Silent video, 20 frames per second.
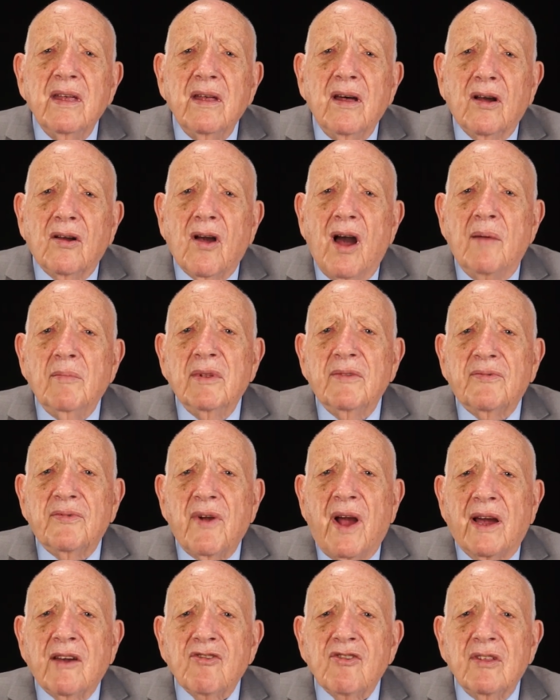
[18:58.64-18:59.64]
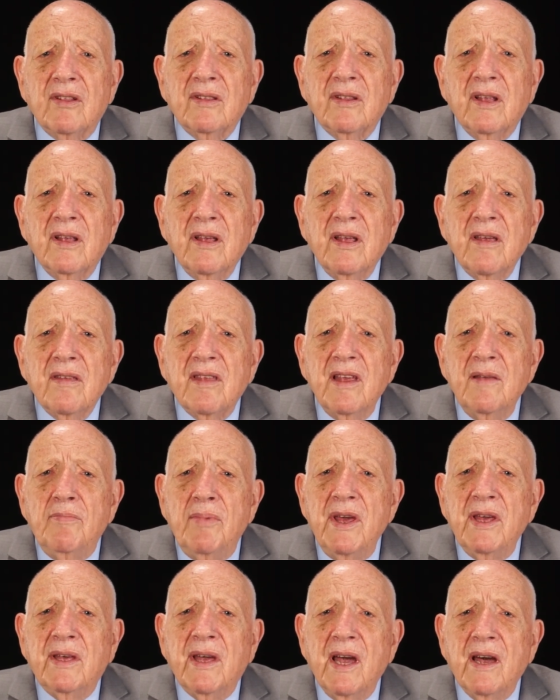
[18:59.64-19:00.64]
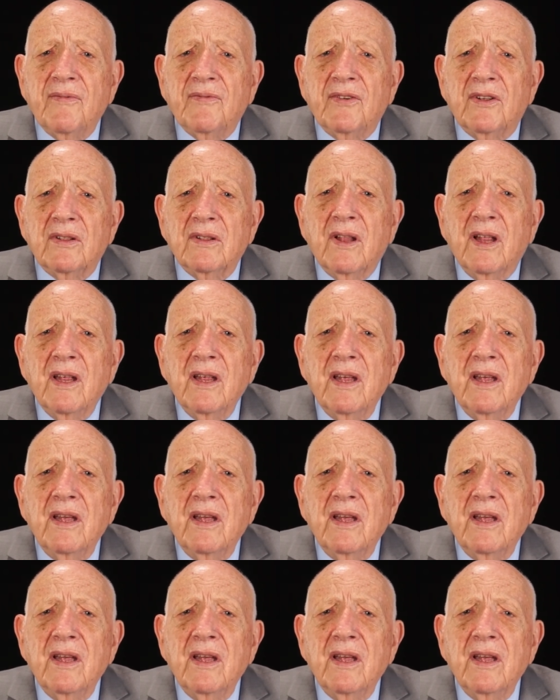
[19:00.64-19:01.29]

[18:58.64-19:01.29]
a common fraction? See, be careful.